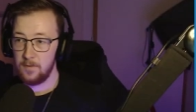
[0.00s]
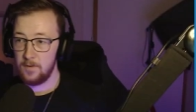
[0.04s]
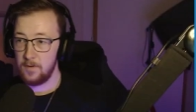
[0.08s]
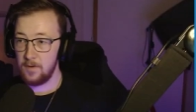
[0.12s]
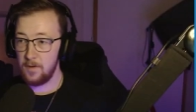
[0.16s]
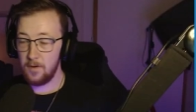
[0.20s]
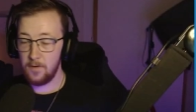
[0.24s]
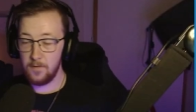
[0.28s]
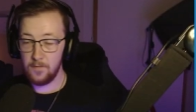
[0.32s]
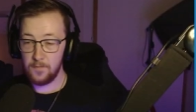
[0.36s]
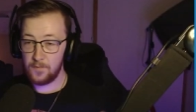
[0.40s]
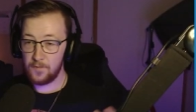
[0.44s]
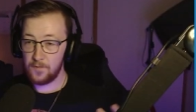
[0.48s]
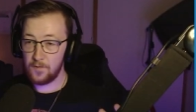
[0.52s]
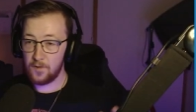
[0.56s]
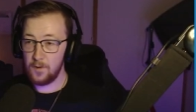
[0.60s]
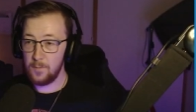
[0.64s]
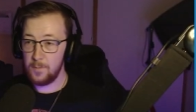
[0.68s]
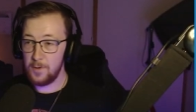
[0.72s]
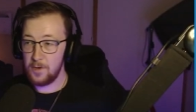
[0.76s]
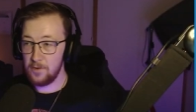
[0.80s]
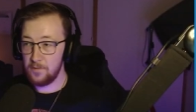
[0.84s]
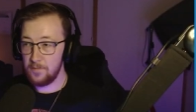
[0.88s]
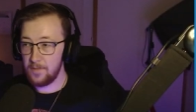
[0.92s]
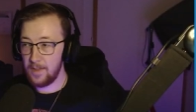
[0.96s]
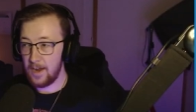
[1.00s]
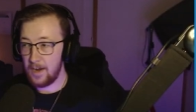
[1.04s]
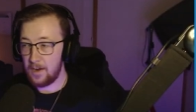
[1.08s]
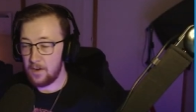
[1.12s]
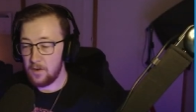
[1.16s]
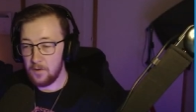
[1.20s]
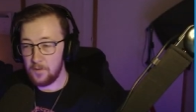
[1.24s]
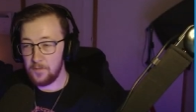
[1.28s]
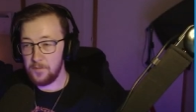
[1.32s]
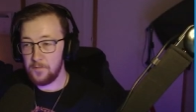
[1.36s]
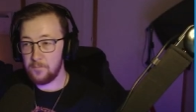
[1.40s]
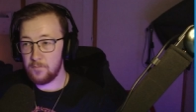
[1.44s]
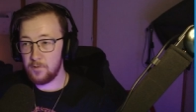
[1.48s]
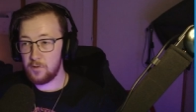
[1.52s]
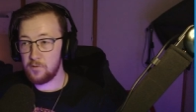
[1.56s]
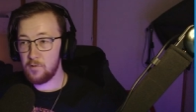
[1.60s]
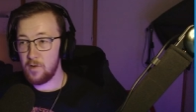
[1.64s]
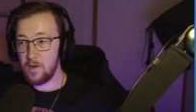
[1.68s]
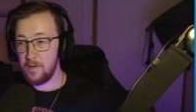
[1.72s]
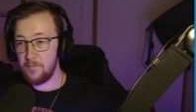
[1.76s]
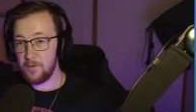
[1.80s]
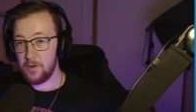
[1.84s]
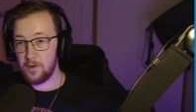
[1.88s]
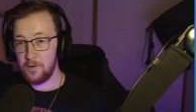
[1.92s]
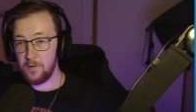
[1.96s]
You know, Scooby Doo and that golden
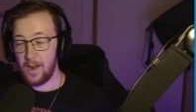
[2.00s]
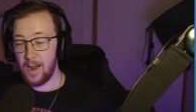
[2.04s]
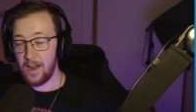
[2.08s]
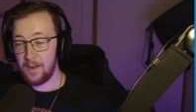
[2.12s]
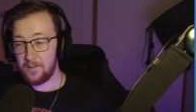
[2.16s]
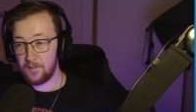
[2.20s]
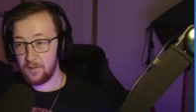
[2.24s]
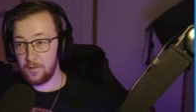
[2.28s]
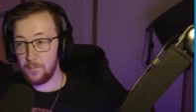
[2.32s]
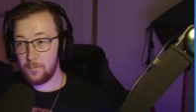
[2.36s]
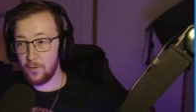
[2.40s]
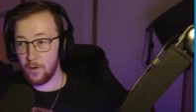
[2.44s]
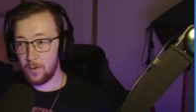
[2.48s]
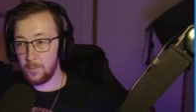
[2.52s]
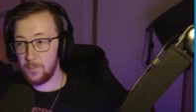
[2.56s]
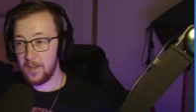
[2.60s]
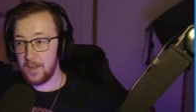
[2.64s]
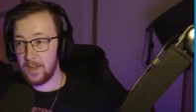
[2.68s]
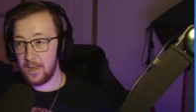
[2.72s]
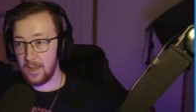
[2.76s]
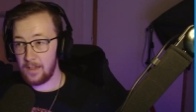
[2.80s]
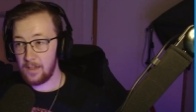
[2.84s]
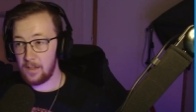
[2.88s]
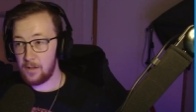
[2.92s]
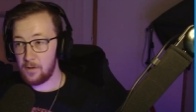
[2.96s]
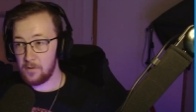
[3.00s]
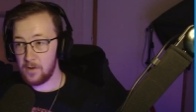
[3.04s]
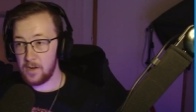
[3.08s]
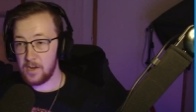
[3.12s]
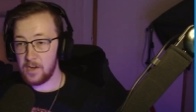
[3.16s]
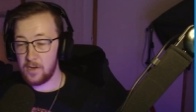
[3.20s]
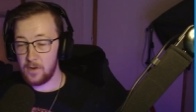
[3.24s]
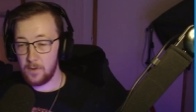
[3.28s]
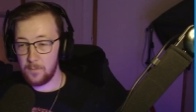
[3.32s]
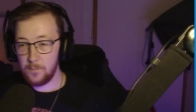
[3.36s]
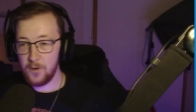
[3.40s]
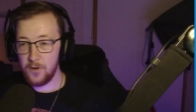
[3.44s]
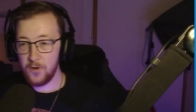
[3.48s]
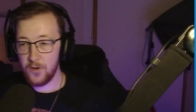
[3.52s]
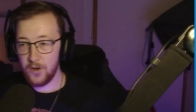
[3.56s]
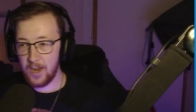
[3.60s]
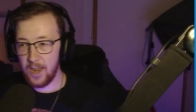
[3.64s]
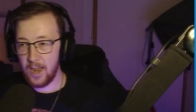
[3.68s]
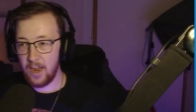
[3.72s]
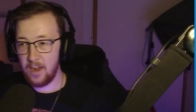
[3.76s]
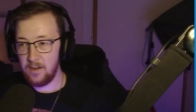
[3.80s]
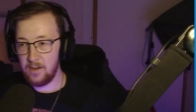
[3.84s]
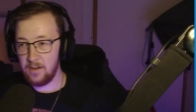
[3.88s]
retriever could actually probably get along and communicate,